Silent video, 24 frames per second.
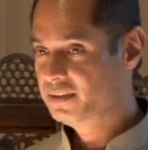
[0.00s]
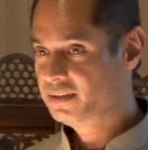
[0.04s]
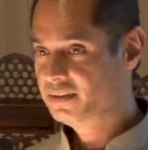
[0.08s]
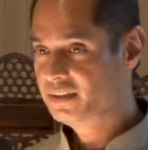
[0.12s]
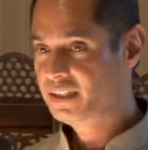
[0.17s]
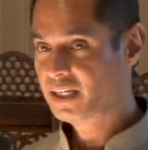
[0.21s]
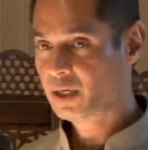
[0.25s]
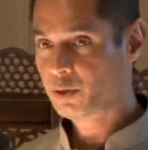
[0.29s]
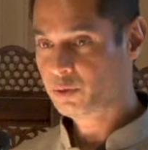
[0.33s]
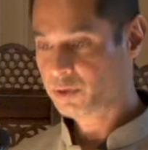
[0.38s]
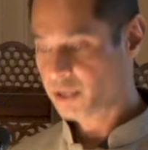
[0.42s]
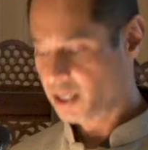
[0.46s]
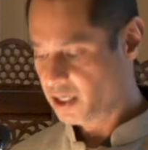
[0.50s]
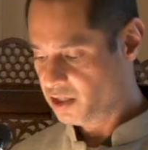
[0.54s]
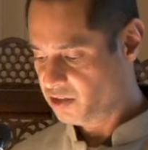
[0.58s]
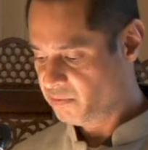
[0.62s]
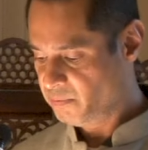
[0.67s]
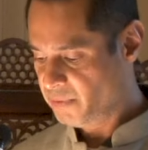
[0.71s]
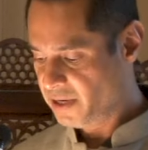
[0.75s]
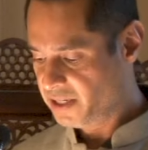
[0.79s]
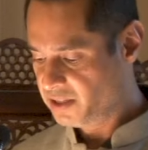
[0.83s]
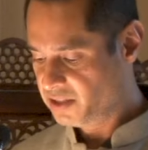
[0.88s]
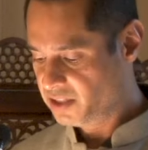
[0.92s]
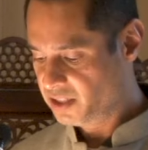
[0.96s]
The awtan
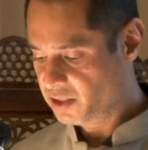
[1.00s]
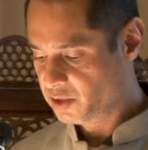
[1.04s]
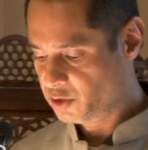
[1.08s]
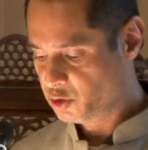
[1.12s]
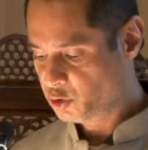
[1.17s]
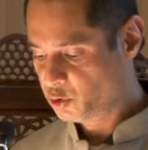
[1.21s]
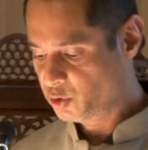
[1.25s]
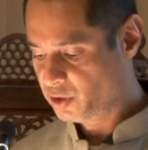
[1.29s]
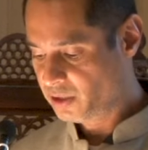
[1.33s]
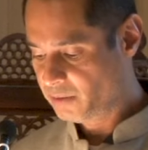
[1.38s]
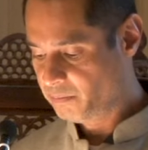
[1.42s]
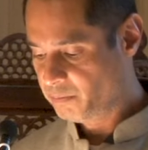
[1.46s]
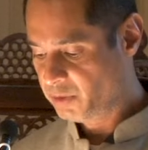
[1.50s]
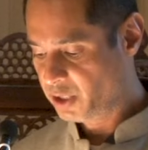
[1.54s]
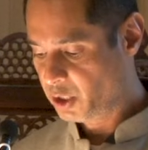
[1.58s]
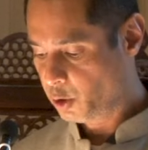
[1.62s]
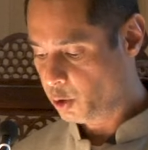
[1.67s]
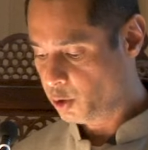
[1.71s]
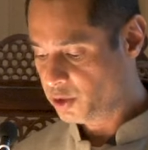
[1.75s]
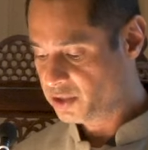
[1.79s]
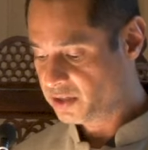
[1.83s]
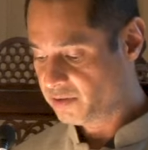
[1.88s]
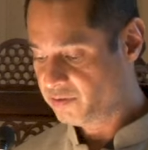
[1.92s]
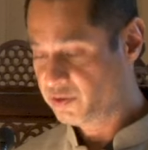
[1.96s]
of men dear to them
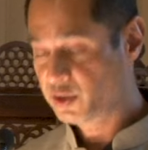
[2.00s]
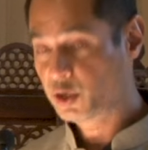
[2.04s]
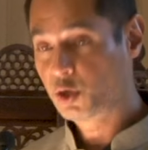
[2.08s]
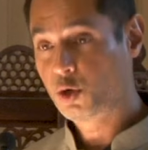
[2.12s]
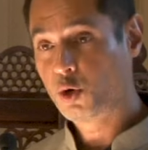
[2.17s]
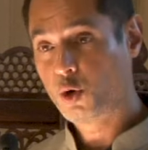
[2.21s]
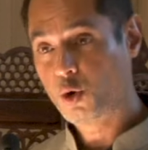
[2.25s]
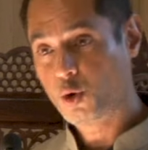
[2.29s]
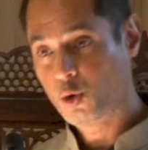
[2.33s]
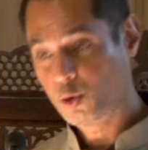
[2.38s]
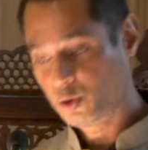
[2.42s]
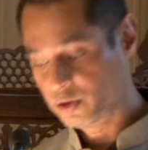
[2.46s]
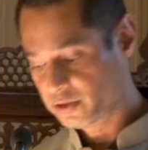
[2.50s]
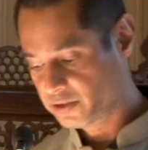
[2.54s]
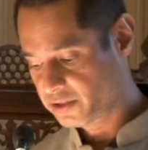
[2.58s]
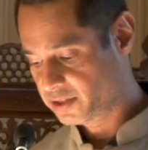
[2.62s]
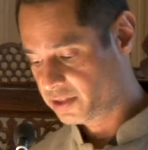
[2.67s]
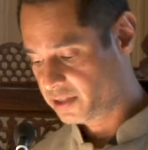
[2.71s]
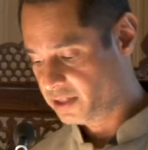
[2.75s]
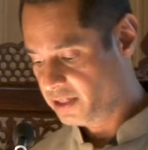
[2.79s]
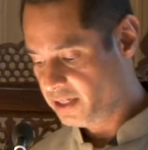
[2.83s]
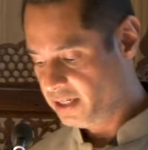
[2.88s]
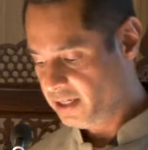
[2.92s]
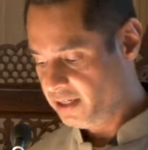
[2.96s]
because of the
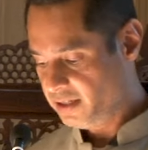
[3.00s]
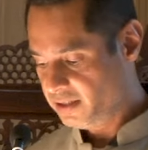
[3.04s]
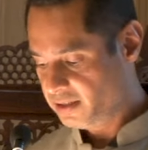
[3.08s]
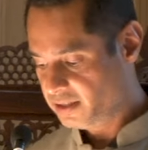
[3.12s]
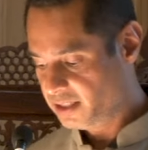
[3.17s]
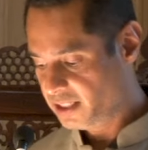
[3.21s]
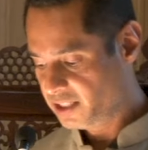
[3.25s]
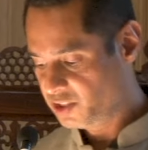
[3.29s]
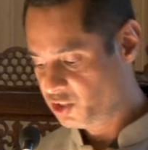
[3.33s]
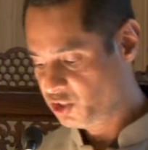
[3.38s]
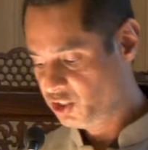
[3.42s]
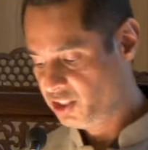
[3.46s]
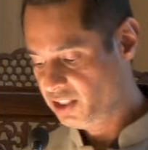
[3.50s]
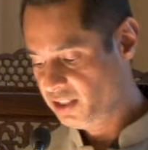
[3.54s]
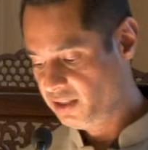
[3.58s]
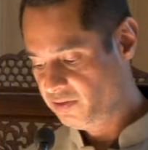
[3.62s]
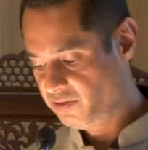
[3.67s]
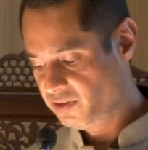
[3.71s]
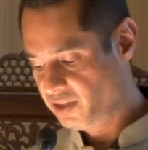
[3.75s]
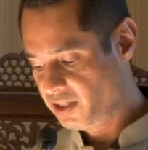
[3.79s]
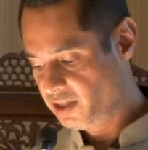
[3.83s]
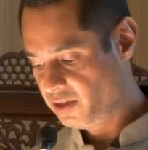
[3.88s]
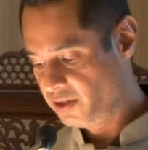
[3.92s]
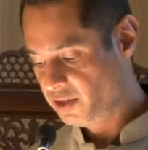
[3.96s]
goals they
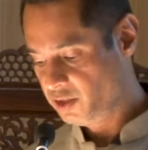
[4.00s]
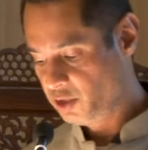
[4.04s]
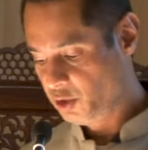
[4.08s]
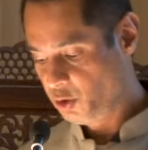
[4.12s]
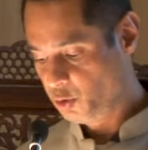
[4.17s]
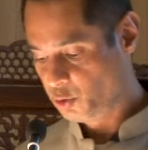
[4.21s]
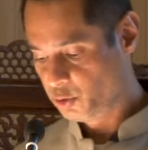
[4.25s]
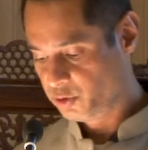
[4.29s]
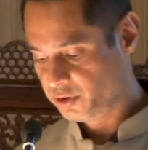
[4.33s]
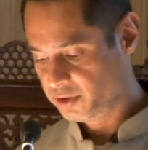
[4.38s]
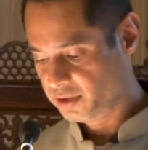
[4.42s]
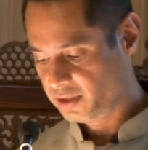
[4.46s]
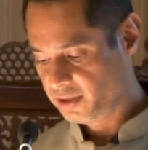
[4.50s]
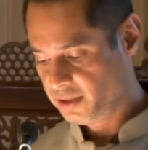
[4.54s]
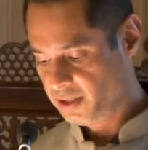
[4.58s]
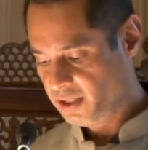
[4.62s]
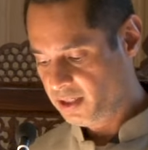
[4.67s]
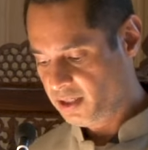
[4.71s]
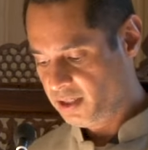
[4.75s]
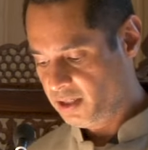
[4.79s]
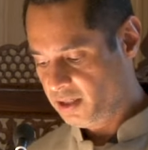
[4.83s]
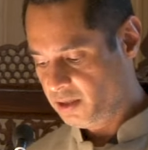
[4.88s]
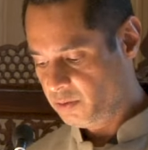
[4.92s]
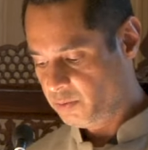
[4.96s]
achieve there in youth.
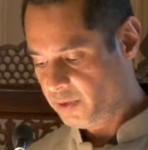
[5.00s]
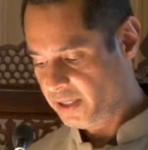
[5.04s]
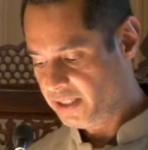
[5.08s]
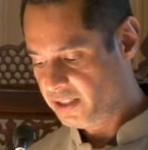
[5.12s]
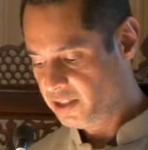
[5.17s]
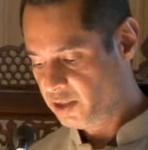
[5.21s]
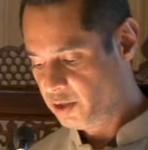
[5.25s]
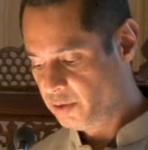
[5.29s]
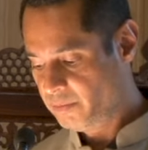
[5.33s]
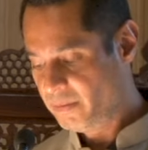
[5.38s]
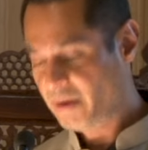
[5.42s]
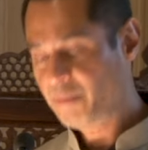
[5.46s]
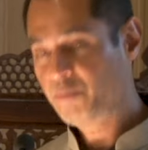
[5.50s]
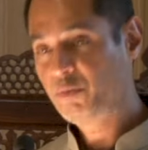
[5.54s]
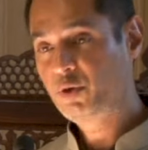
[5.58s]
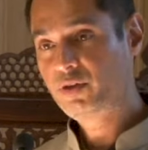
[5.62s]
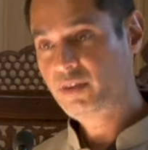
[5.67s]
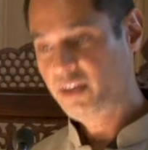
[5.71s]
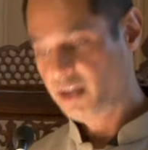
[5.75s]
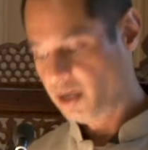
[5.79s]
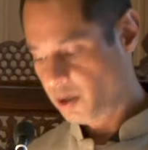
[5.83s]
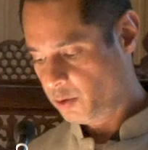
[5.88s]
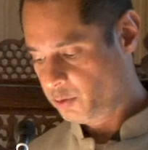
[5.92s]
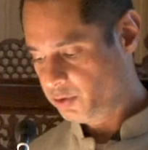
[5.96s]
When they
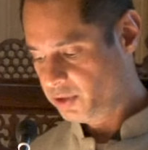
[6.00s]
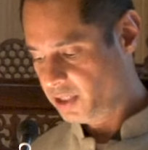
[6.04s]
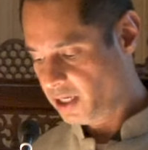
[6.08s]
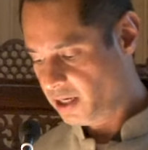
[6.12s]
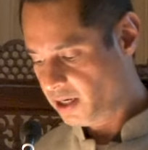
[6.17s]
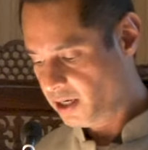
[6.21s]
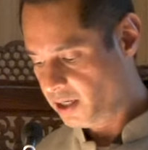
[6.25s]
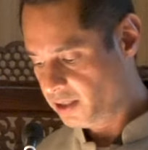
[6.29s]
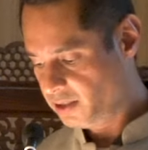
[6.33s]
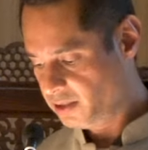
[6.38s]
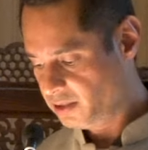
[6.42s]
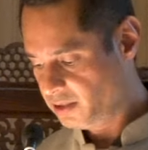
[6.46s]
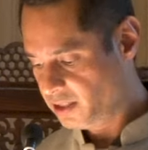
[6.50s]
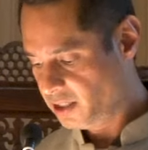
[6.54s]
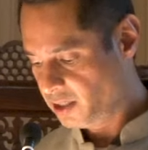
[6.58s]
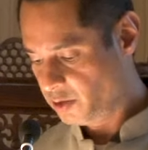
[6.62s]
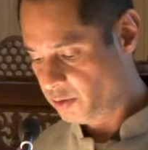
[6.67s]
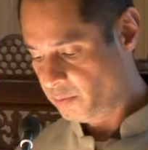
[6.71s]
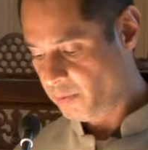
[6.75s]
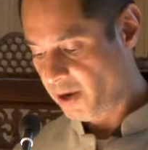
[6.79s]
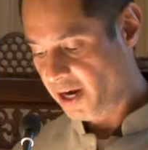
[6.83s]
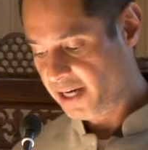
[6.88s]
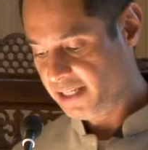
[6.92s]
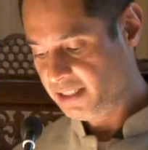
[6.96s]
remember the awtan, they are
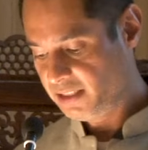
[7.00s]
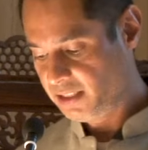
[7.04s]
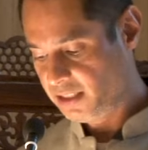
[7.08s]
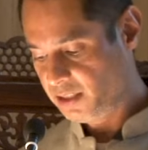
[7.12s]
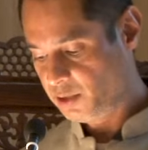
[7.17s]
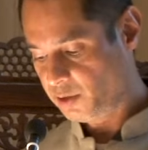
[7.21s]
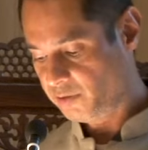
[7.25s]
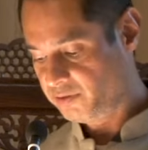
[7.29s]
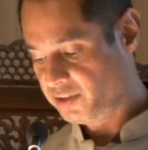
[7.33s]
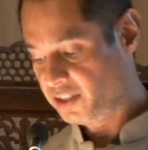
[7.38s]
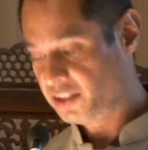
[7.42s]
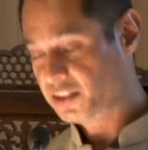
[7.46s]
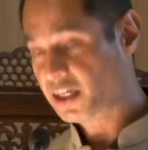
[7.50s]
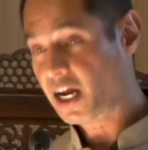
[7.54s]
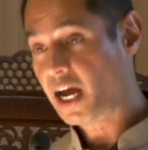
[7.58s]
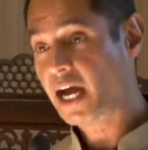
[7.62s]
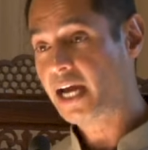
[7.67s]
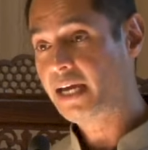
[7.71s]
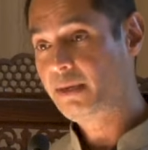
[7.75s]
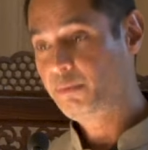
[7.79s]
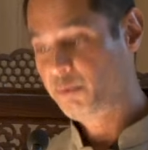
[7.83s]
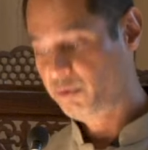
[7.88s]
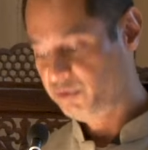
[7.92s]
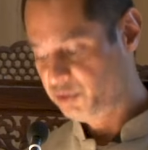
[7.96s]
reminded of the
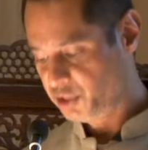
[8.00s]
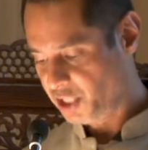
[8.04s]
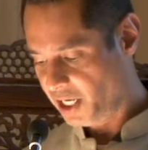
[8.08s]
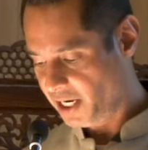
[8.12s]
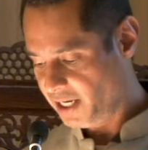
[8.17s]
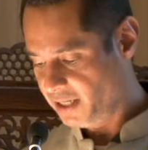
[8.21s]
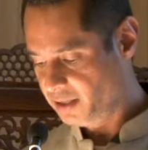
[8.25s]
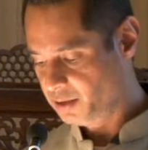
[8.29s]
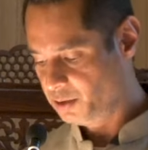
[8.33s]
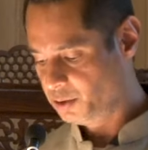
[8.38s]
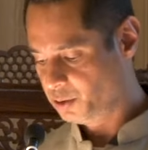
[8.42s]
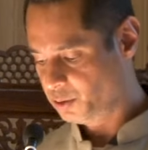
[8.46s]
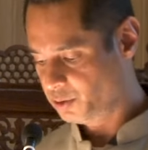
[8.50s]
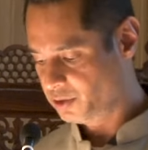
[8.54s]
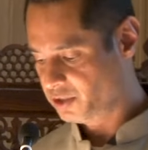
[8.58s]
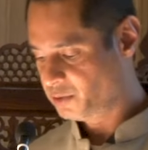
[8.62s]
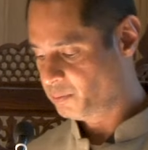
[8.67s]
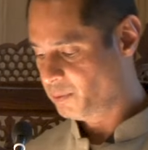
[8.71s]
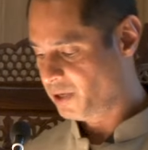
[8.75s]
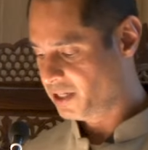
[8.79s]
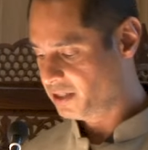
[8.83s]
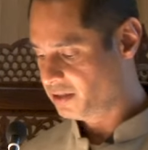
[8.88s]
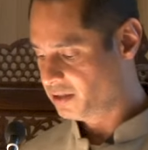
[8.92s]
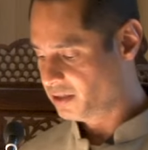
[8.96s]
time of childhood
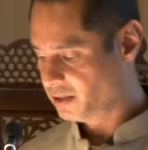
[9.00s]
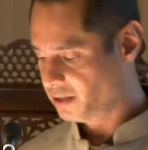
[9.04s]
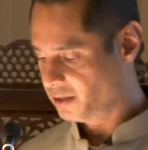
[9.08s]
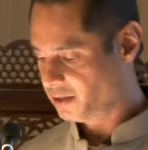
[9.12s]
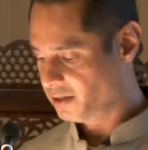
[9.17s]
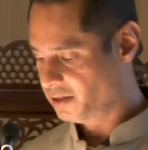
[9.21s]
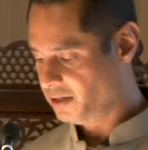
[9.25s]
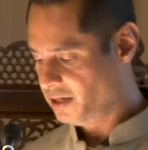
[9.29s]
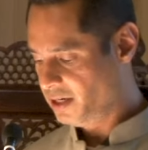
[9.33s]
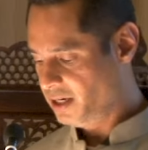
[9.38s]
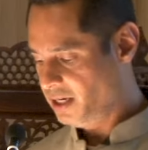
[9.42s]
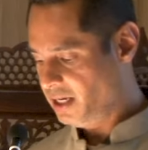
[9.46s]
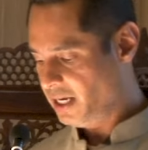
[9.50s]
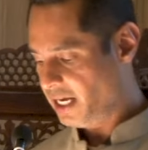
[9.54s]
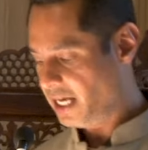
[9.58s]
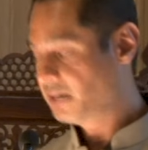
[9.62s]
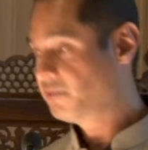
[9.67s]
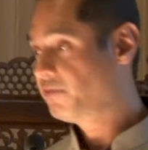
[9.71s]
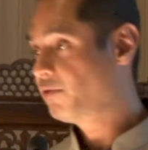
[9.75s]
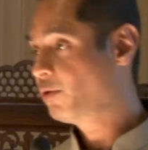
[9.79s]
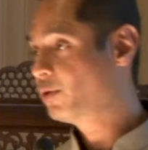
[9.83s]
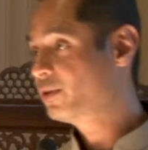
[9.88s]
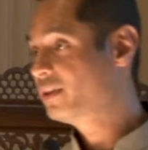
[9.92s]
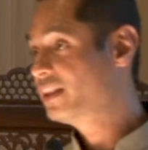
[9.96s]
spent there,
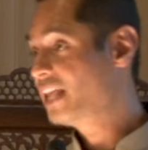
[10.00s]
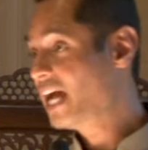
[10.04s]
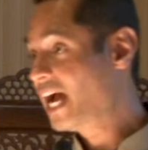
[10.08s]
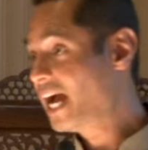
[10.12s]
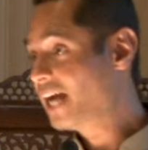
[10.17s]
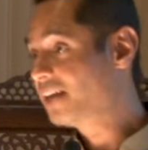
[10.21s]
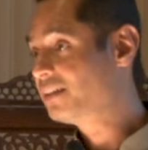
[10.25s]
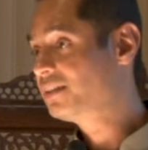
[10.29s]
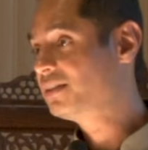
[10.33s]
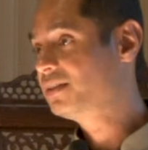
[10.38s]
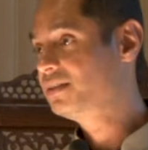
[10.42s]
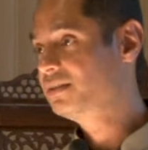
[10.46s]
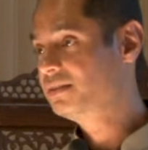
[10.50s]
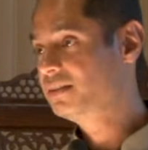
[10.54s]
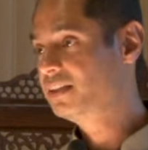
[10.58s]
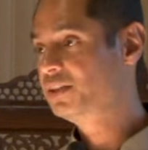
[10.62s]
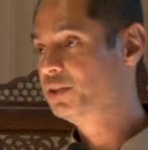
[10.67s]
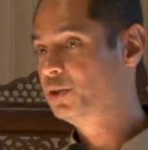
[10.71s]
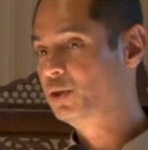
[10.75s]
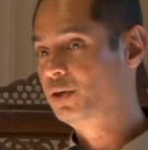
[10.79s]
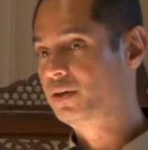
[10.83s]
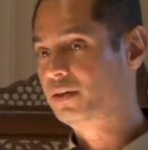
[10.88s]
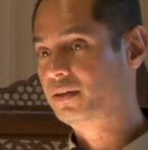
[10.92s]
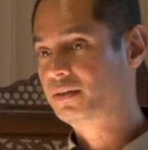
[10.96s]
and for that they
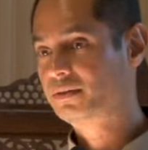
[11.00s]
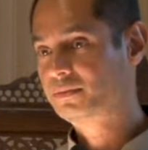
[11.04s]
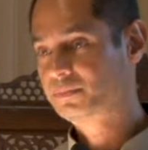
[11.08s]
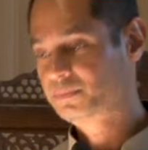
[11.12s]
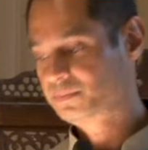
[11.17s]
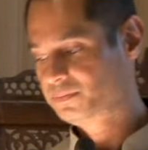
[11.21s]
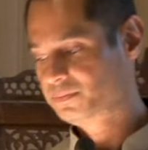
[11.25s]
yearn."